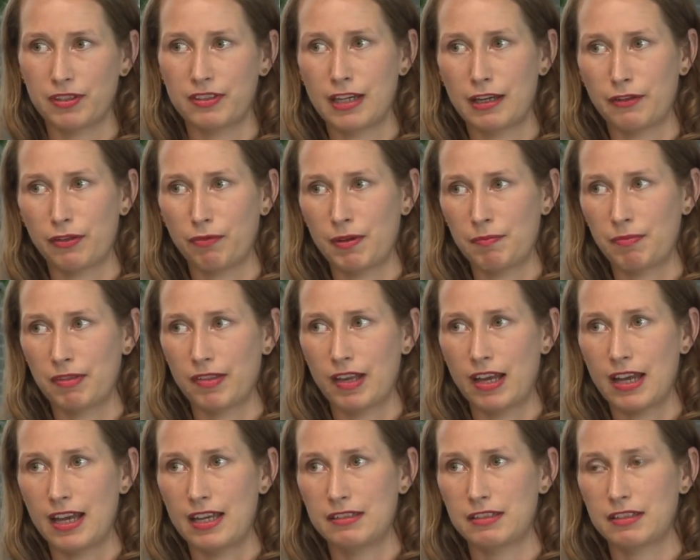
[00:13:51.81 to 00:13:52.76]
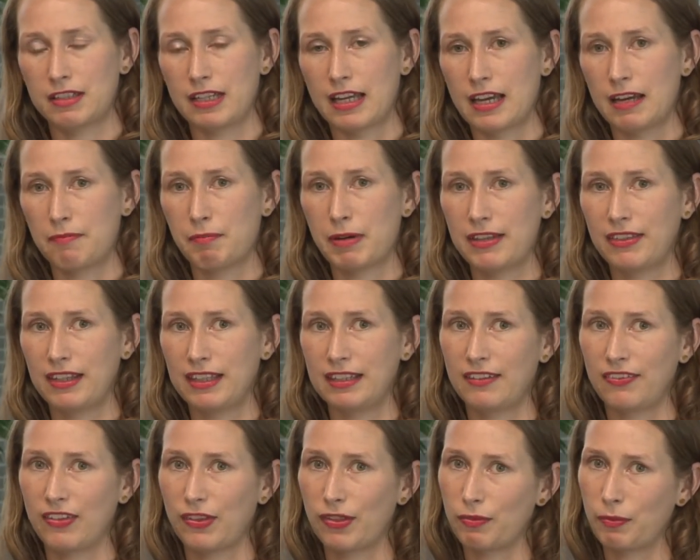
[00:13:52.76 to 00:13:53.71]
the Dowse website uh, by the
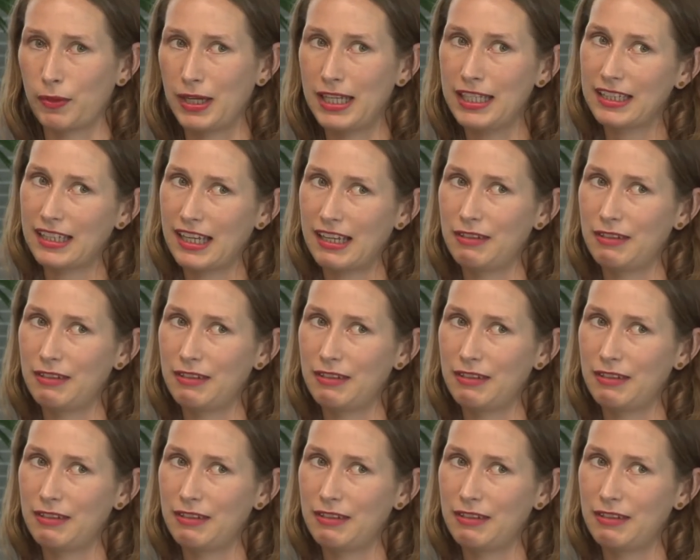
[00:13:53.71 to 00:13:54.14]
end of this week,